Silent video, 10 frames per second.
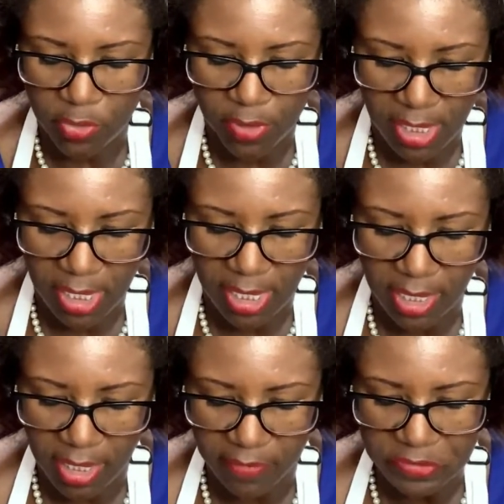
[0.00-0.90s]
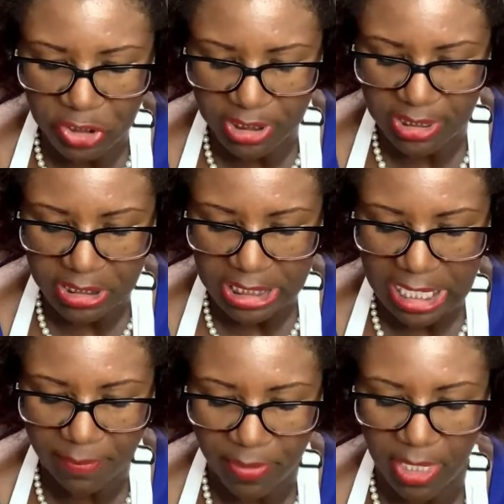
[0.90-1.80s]
You can cut off just the
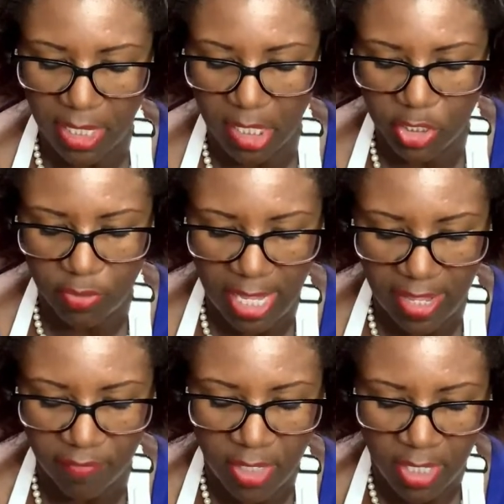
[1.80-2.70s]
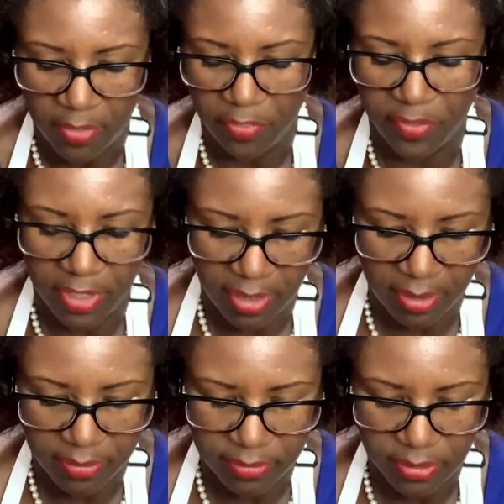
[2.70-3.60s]
top here and you have
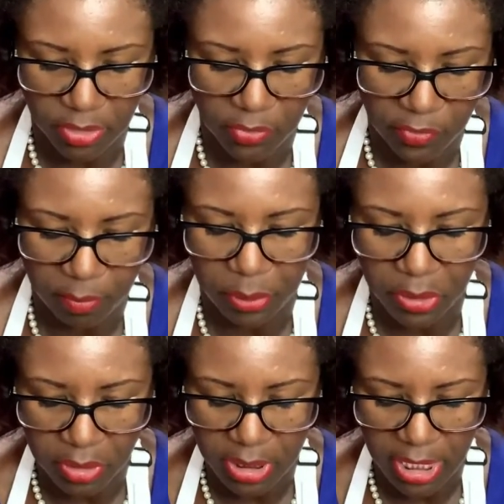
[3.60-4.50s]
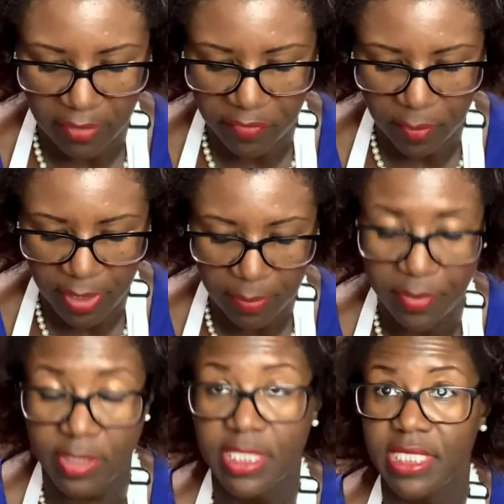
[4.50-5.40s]
the, you know, the bulk of the
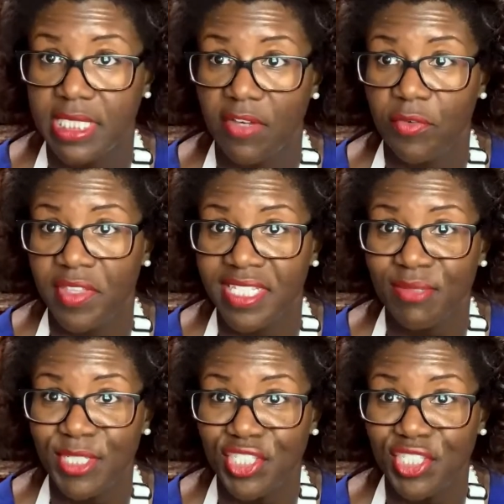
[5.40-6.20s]
pepper to stuff with as